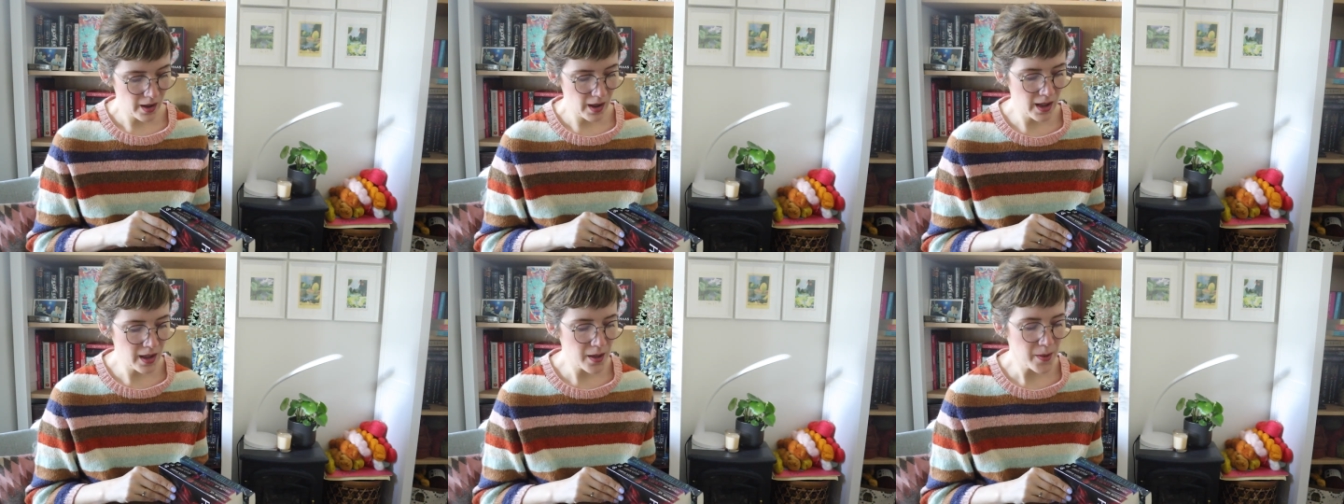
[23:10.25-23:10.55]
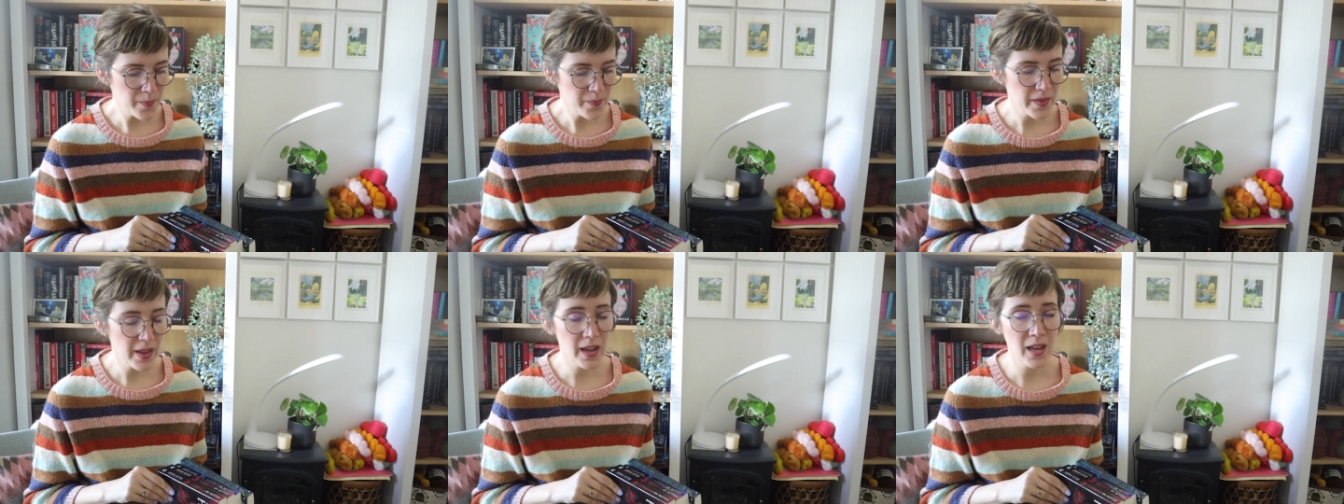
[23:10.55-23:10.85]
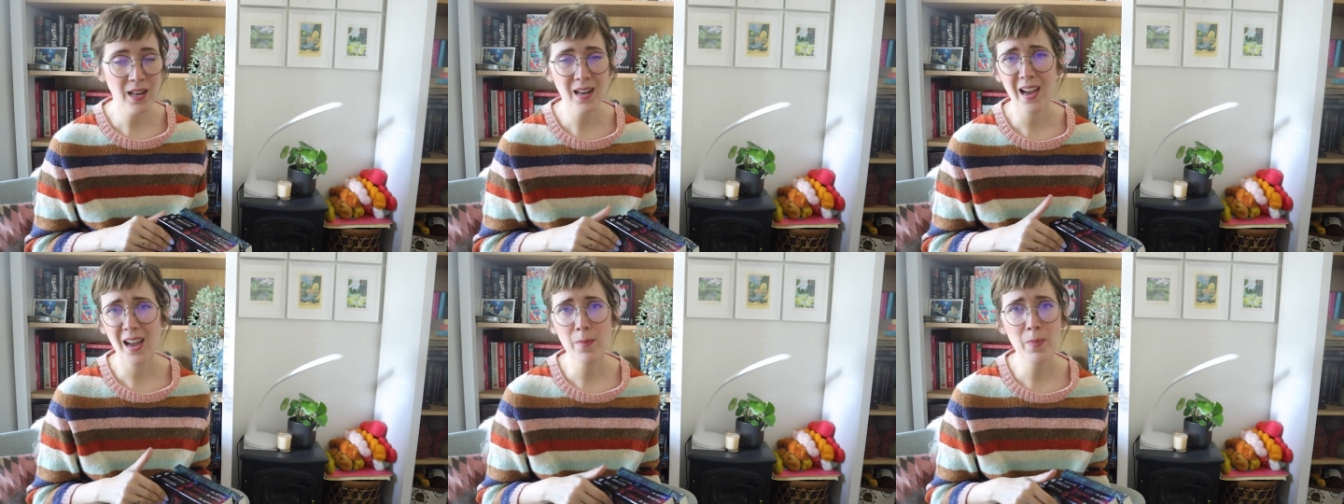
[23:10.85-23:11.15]

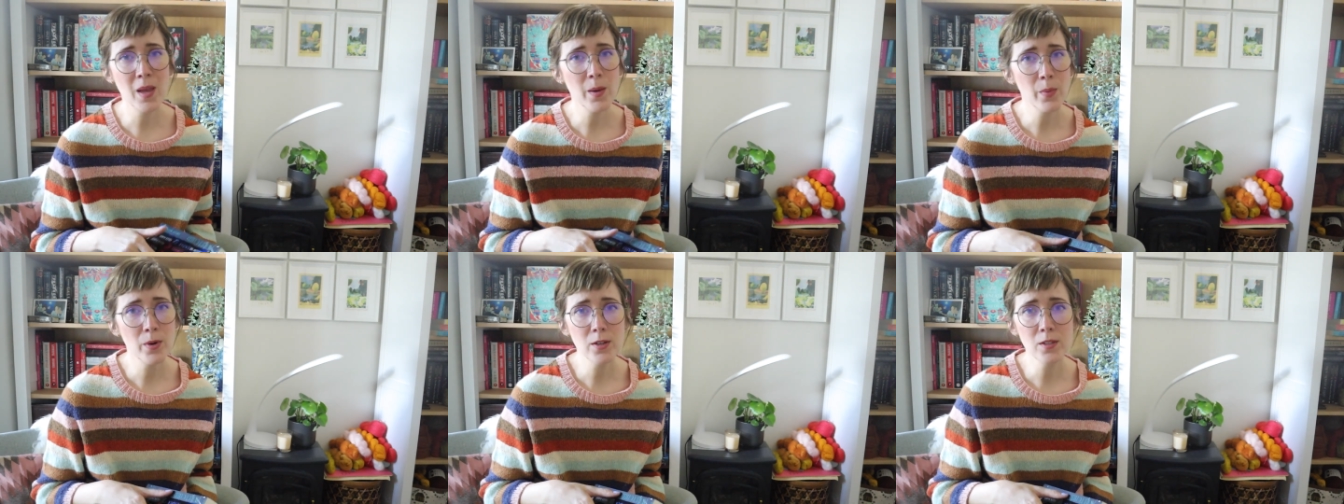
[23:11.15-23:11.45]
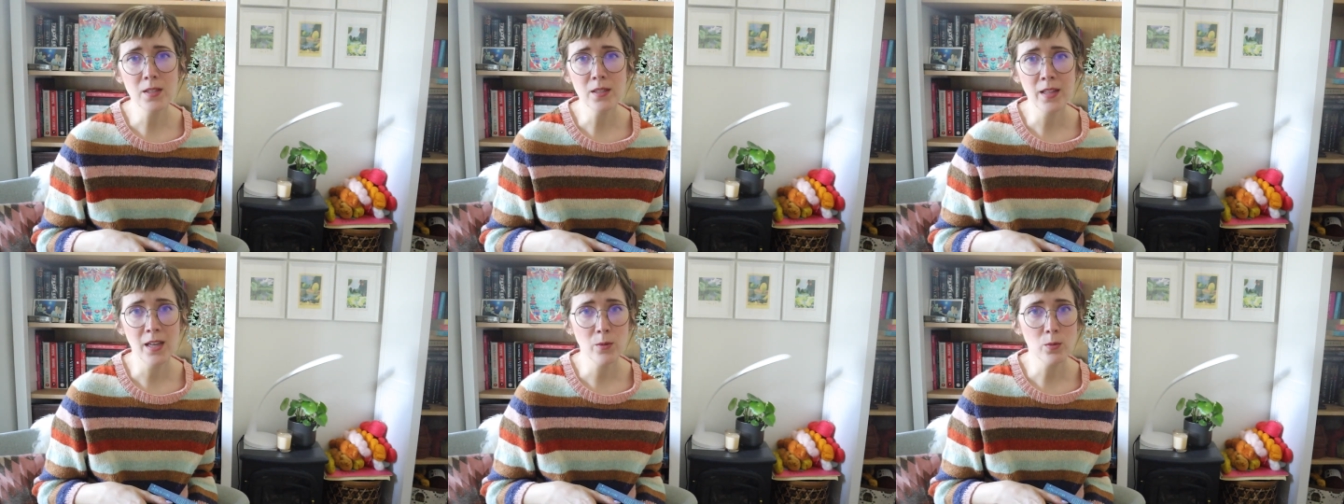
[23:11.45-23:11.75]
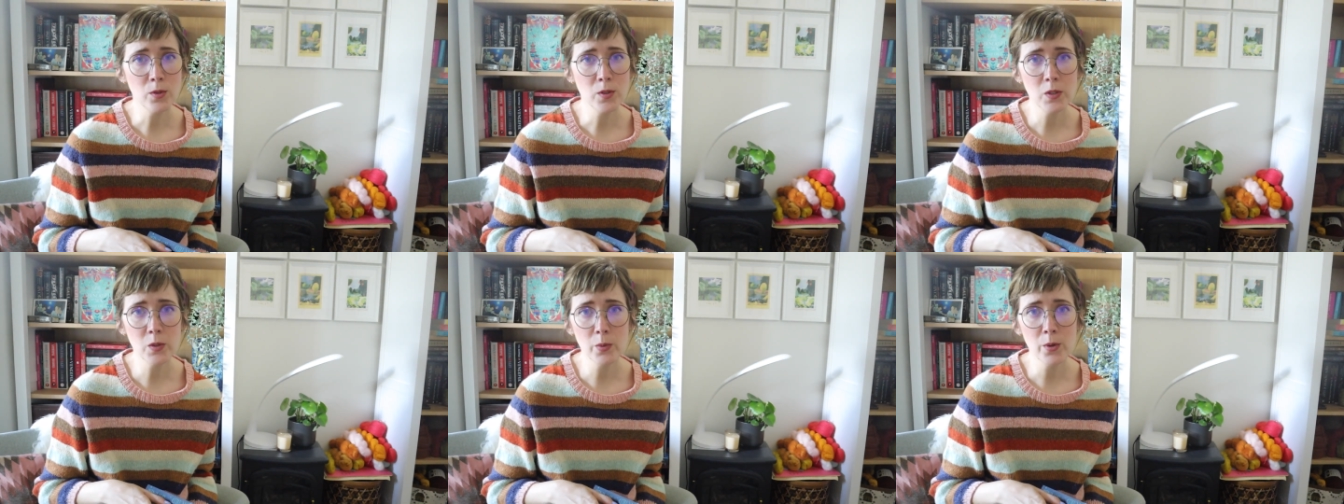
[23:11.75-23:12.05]
And I'm that person
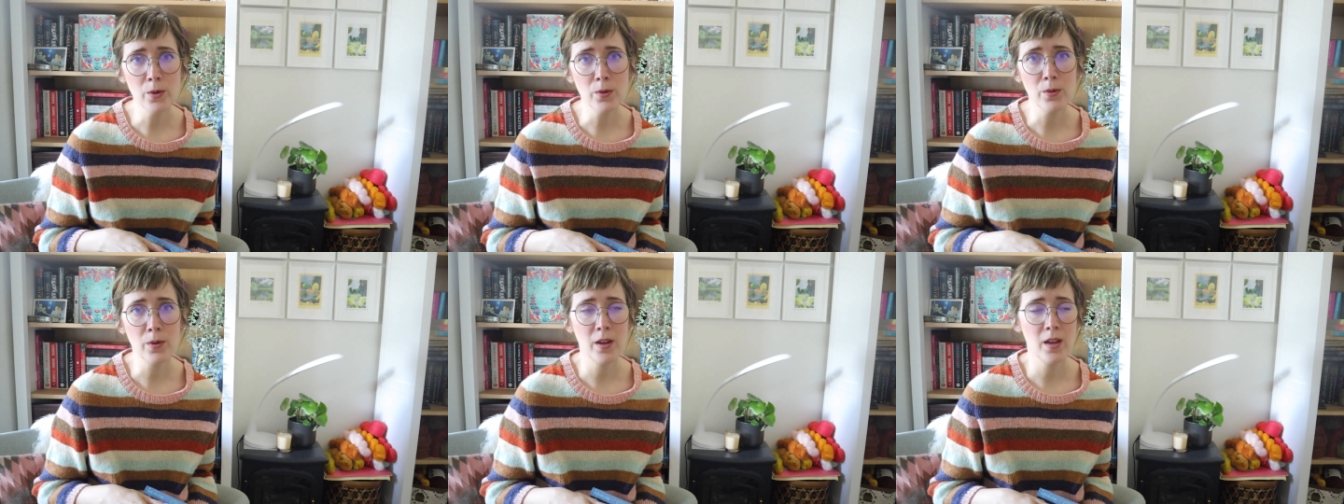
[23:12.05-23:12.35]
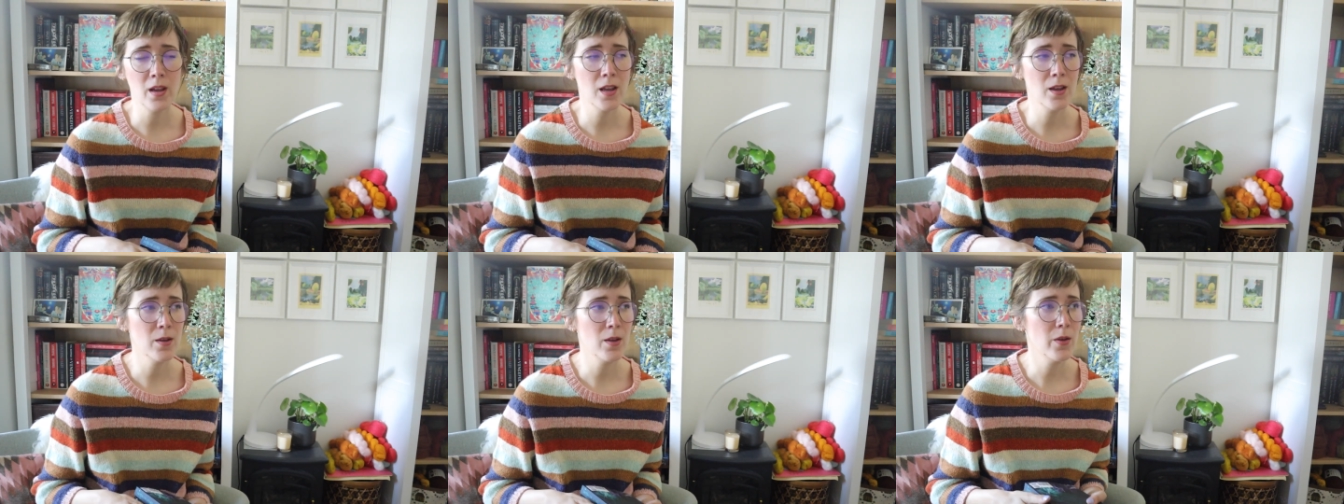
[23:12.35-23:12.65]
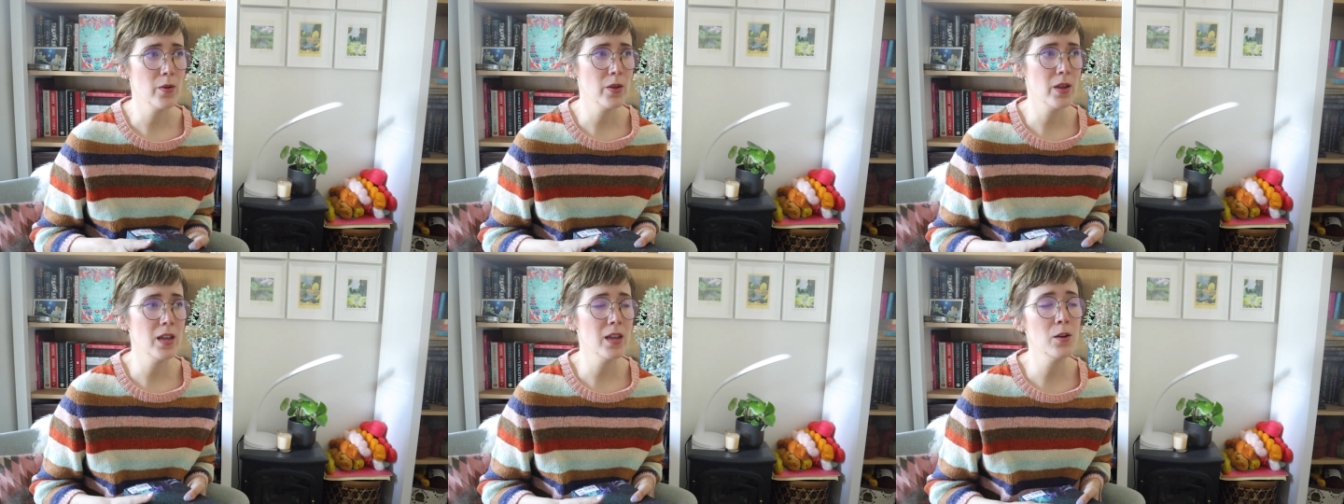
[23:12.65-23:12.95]
that will swoon
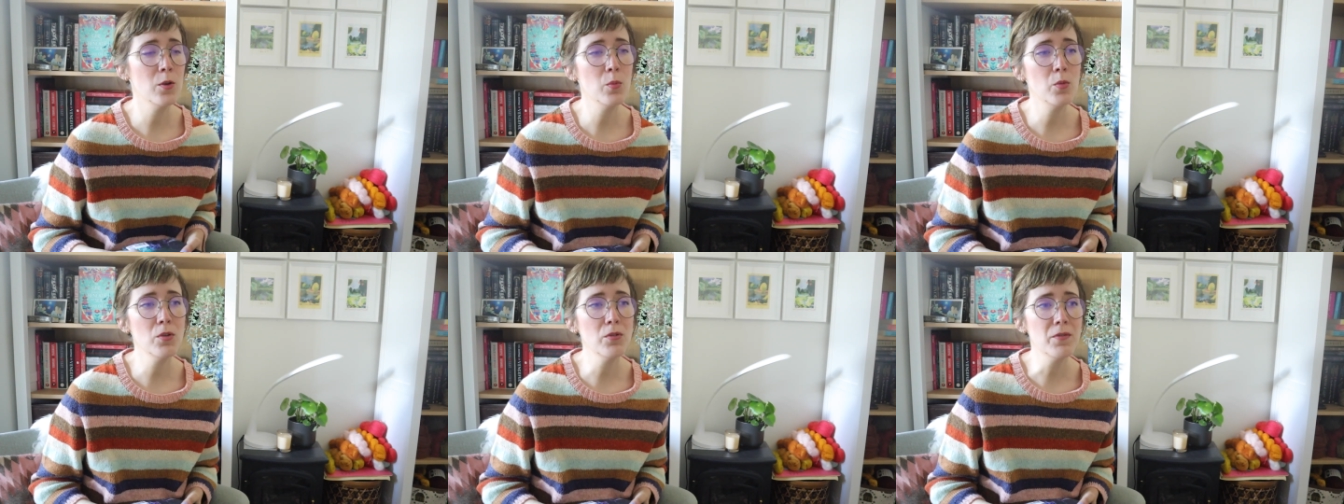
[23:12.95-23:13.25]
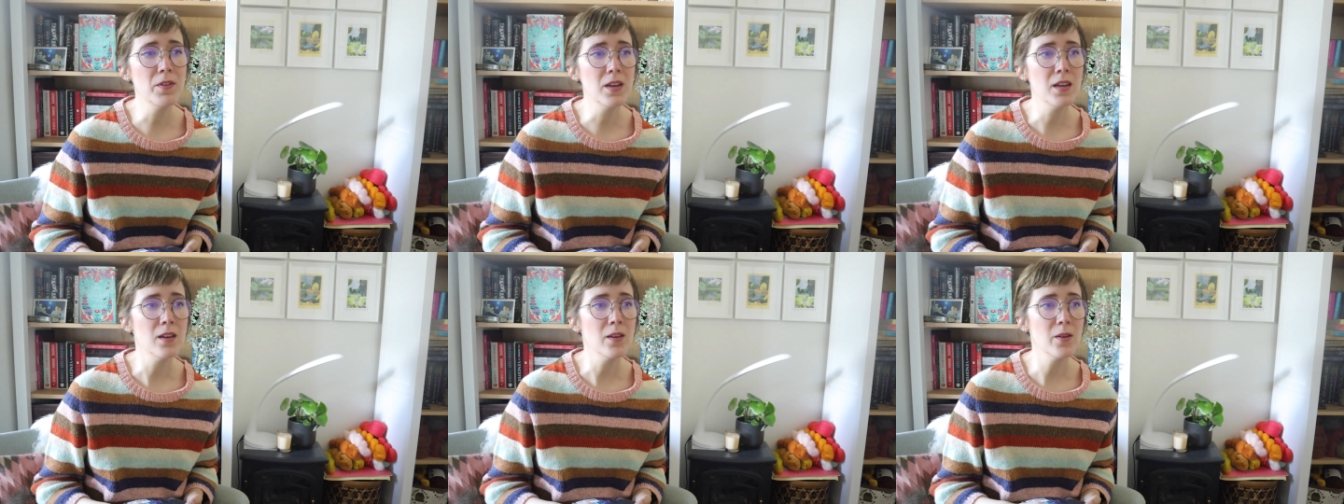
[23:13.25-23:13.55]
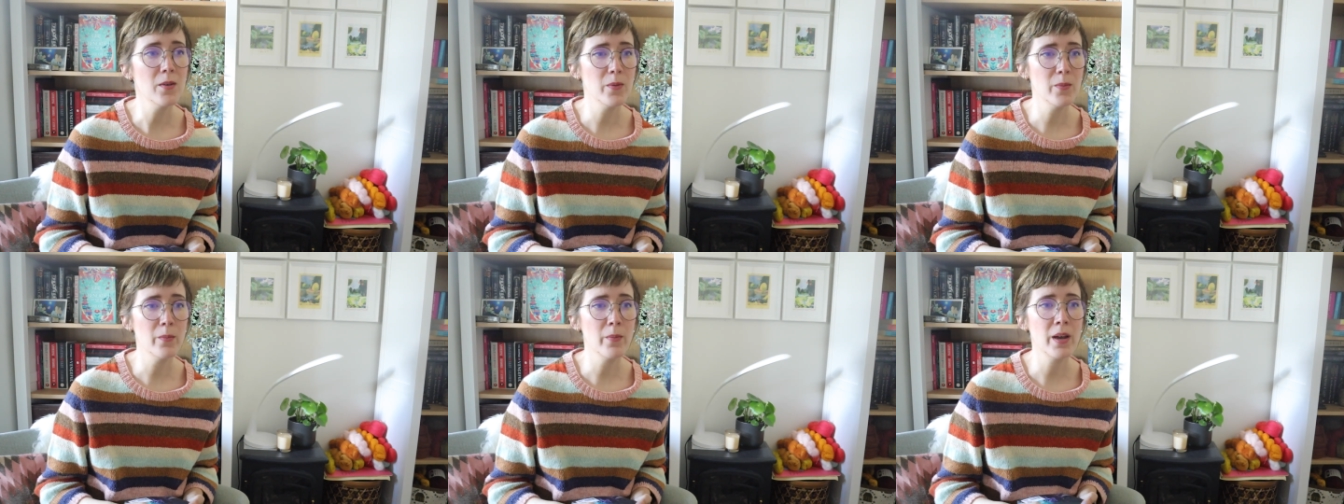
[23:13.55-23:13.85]
in a
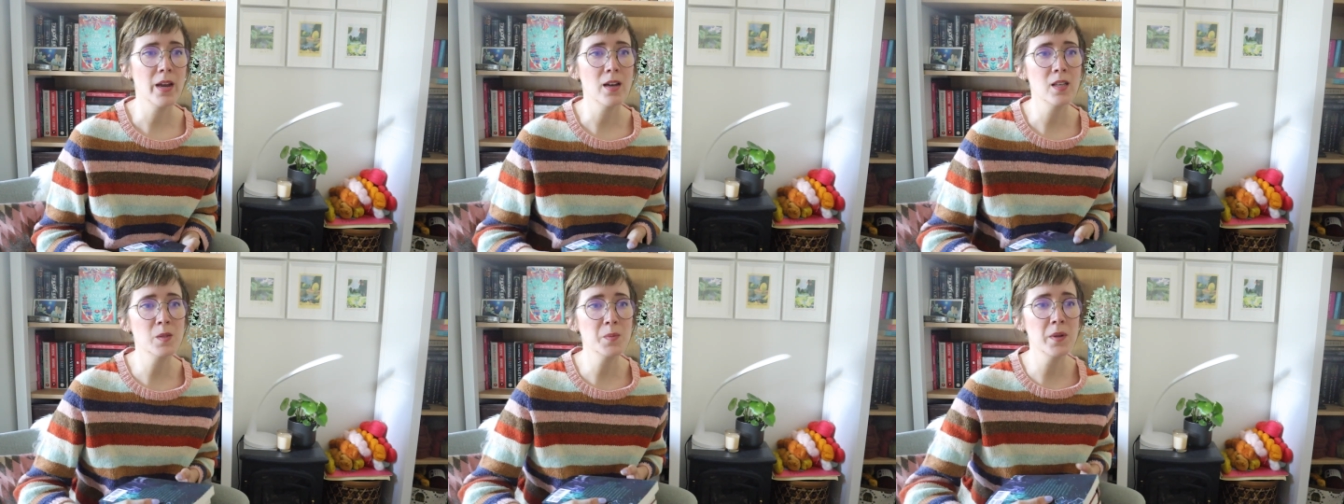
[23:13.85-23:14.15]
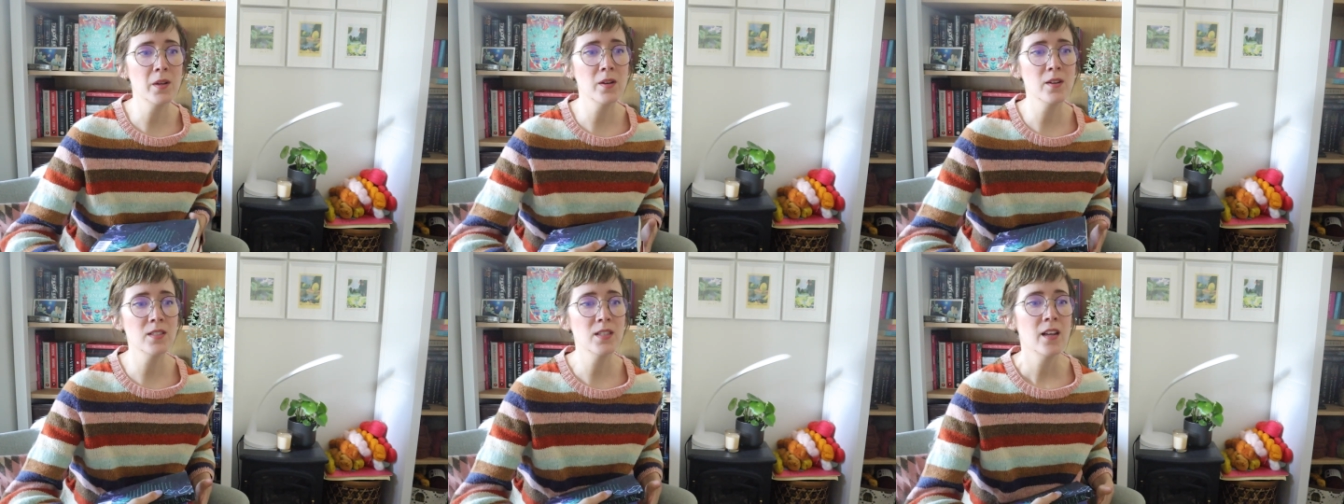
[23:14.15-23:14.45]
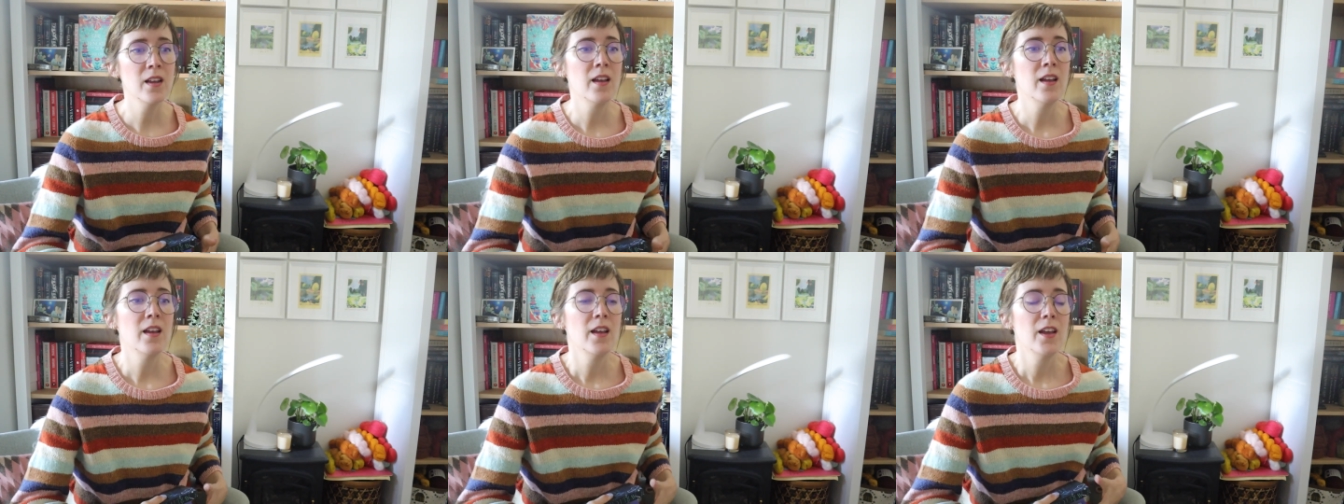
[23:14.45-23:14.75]
movie. My husband,